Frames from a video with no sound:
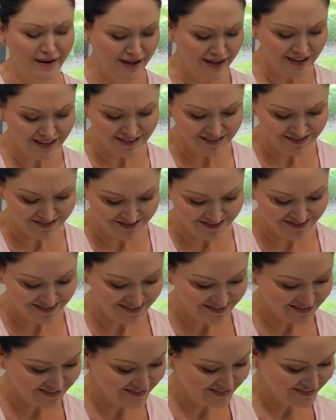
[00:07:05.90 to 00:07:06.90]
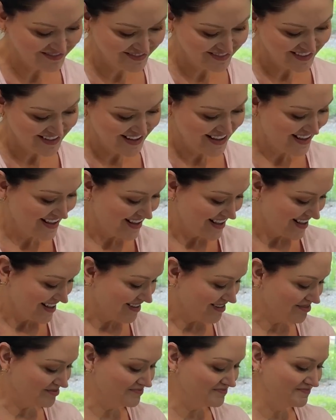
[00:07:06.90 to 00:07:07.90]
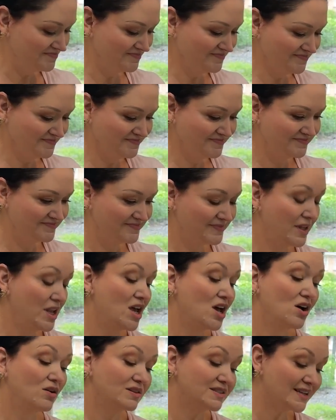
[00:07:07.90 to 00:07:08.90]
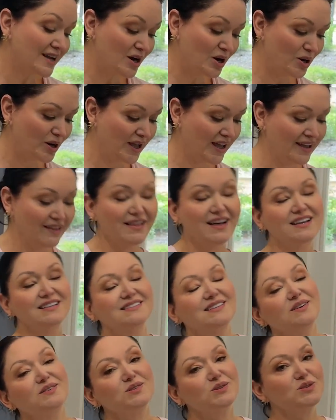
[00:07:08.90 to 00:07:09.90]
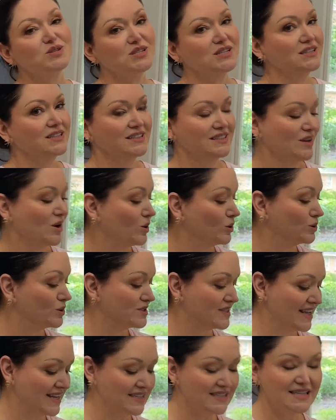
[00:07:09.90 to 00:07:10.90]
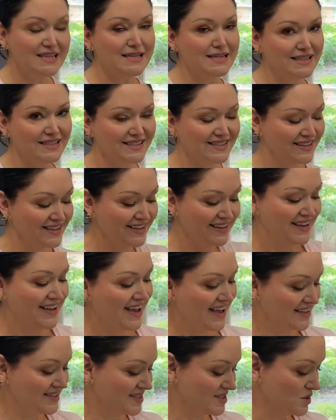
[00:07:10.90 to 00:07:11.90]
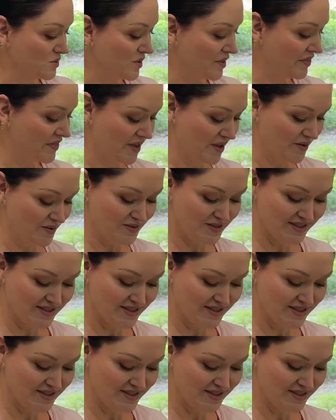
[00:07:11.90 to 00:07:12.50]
I am? Is it hurricane glass? No, it's not hurricane glass. Those are still at Holder's Antiques. I still want those.